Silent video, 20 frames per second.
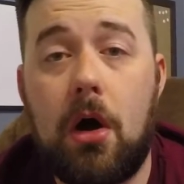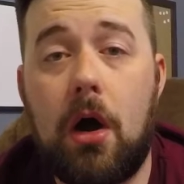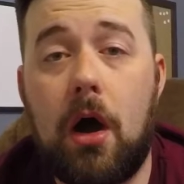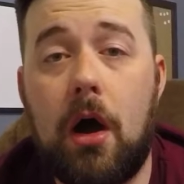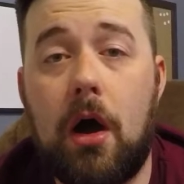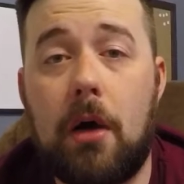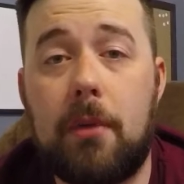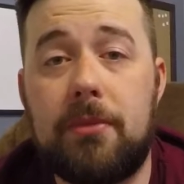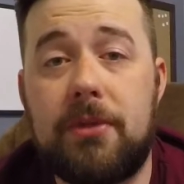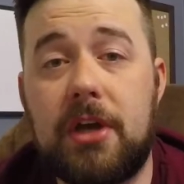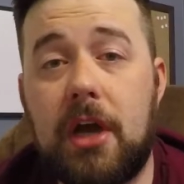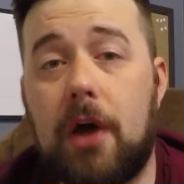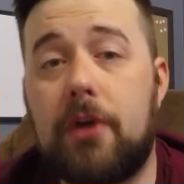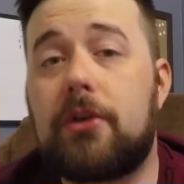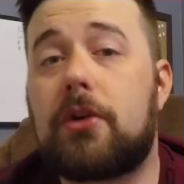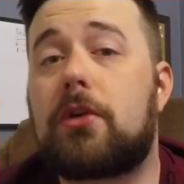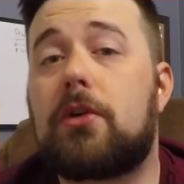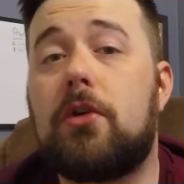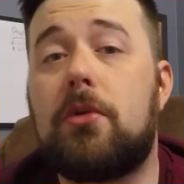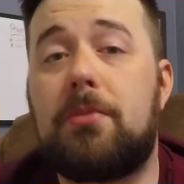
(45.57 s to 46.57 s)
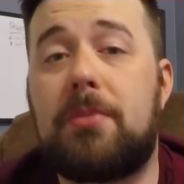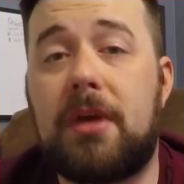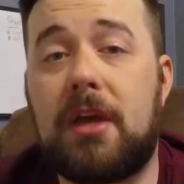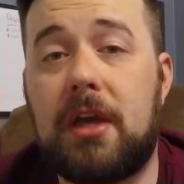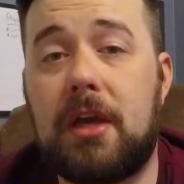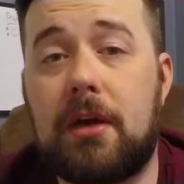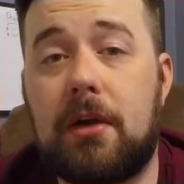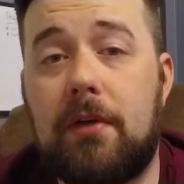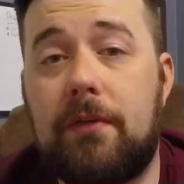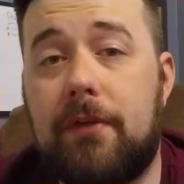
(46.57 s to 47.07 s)
The other group
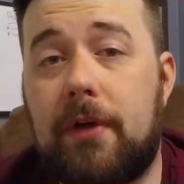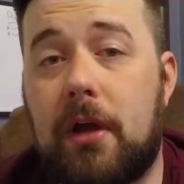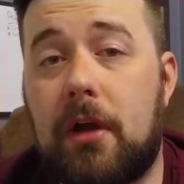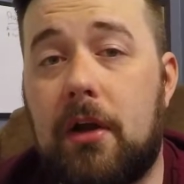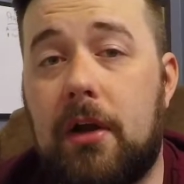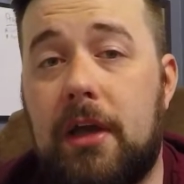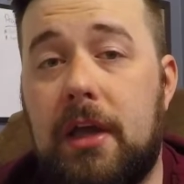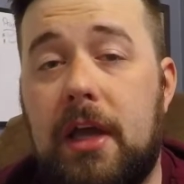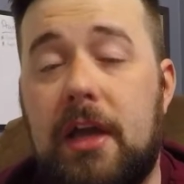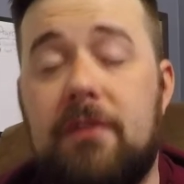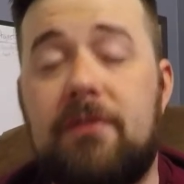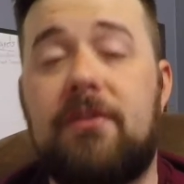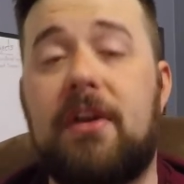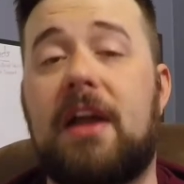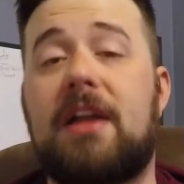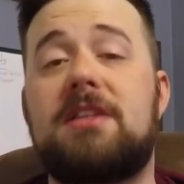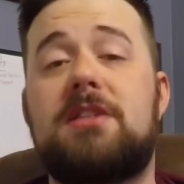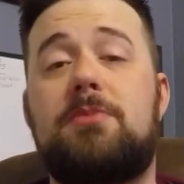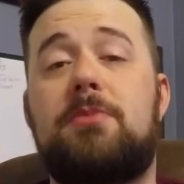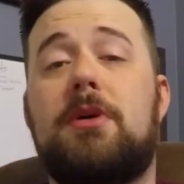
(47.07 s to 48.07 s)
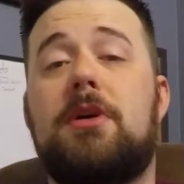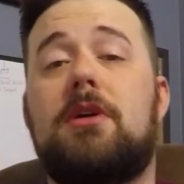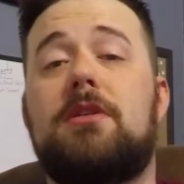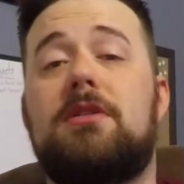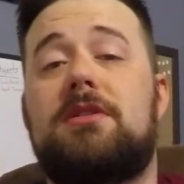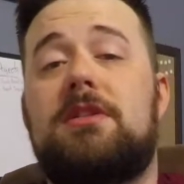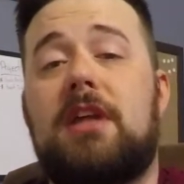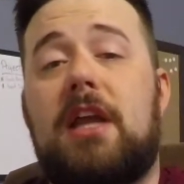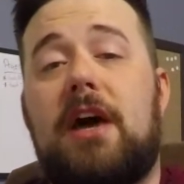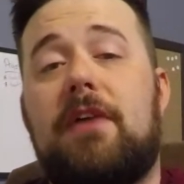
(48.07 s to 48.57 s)
being very advanced
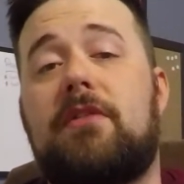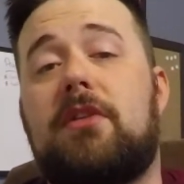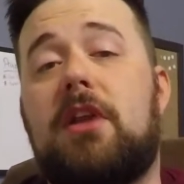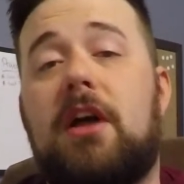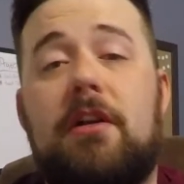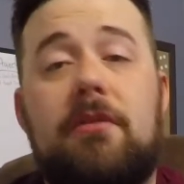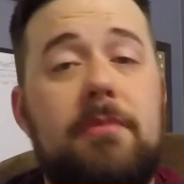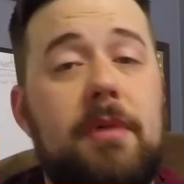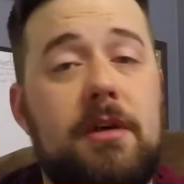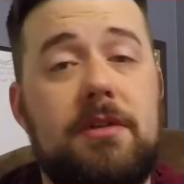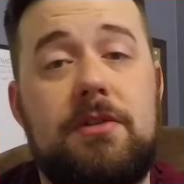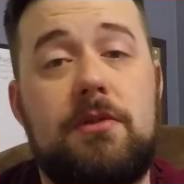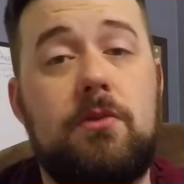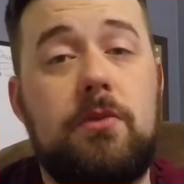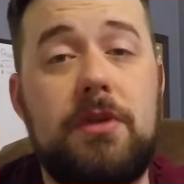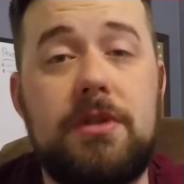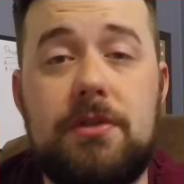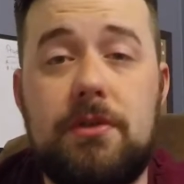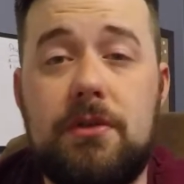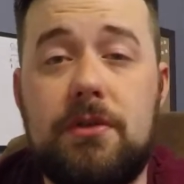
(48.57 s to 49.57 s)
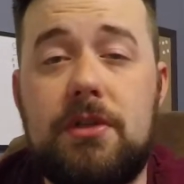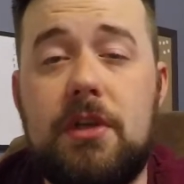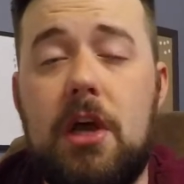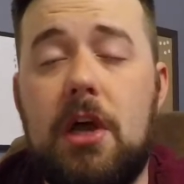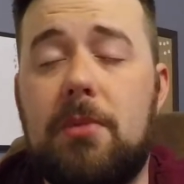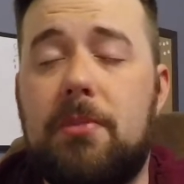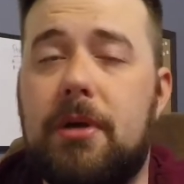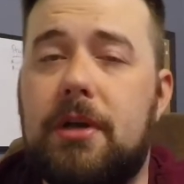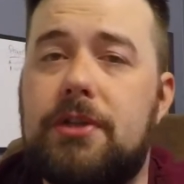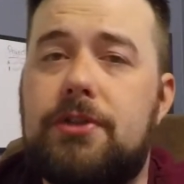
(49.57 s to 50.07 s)
builds that have a lot of bells and whistles,
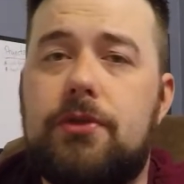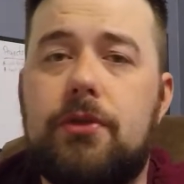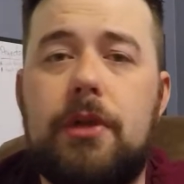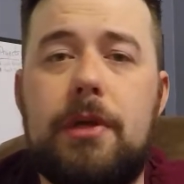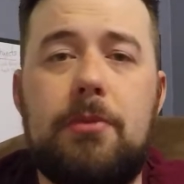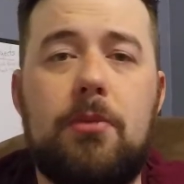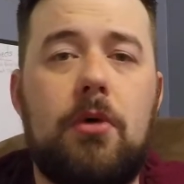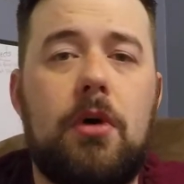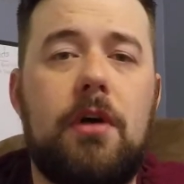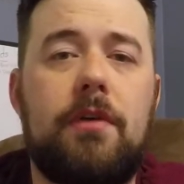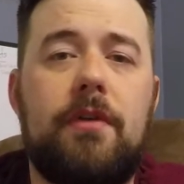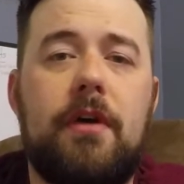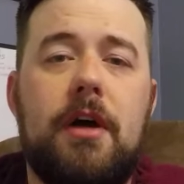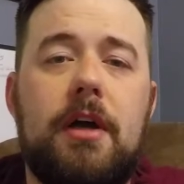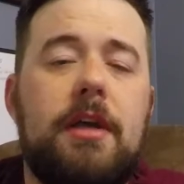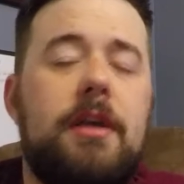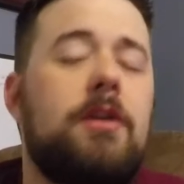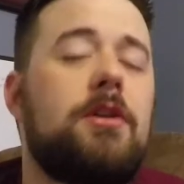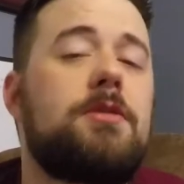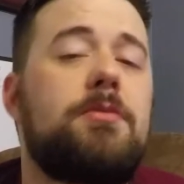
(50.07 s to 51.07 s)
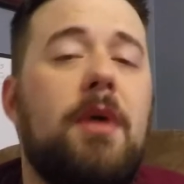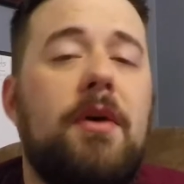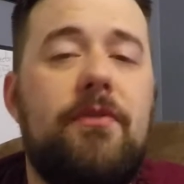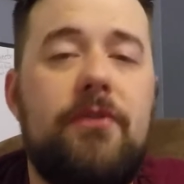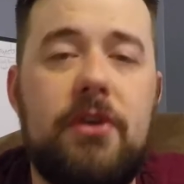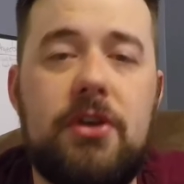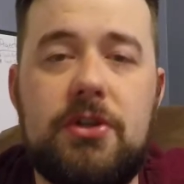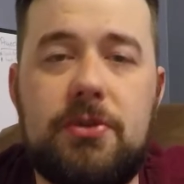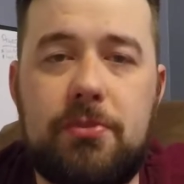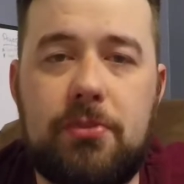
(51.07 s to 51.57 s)
but it's really more of a here's my
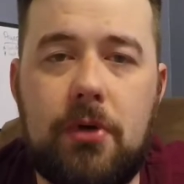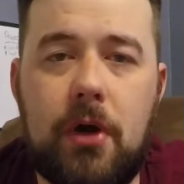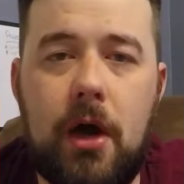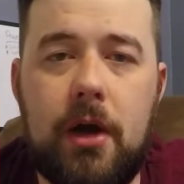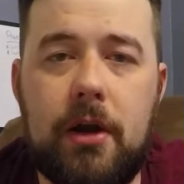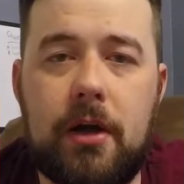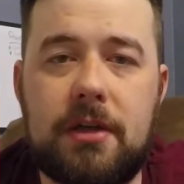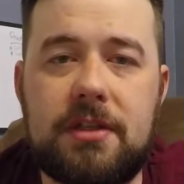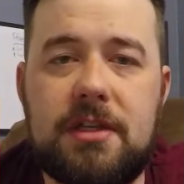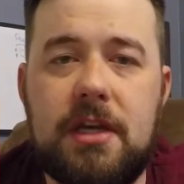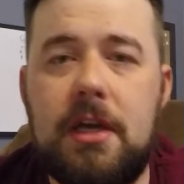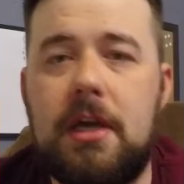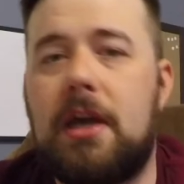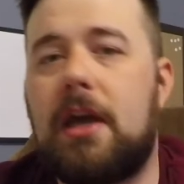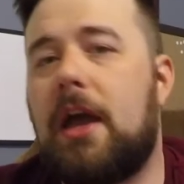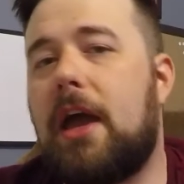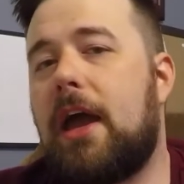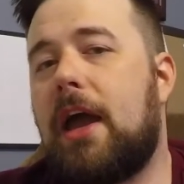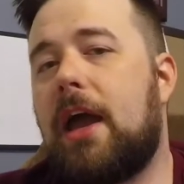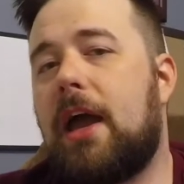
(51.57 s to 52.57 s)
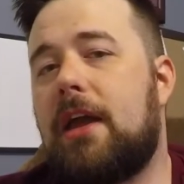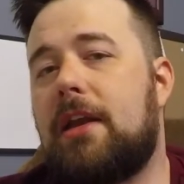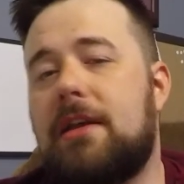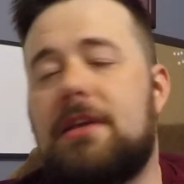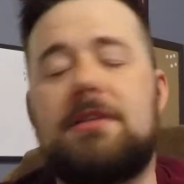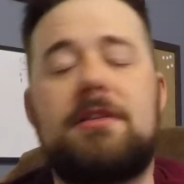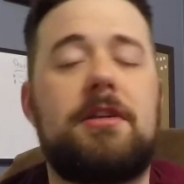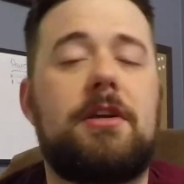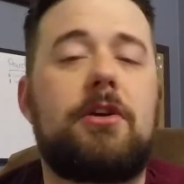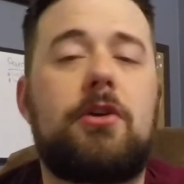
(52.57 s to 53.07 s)
finished product and
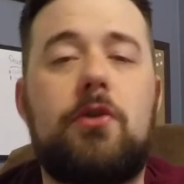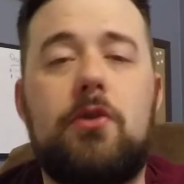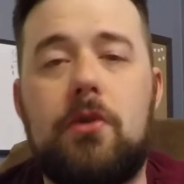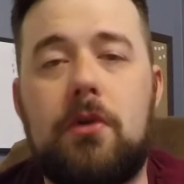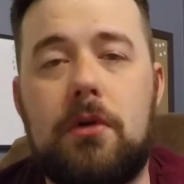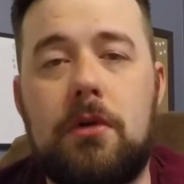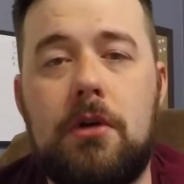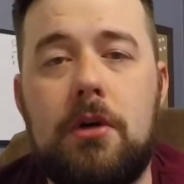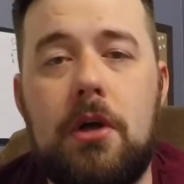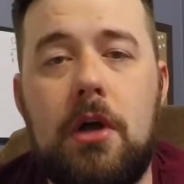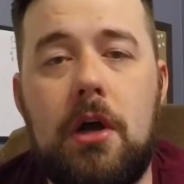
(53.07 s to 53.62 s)
isn't it cool?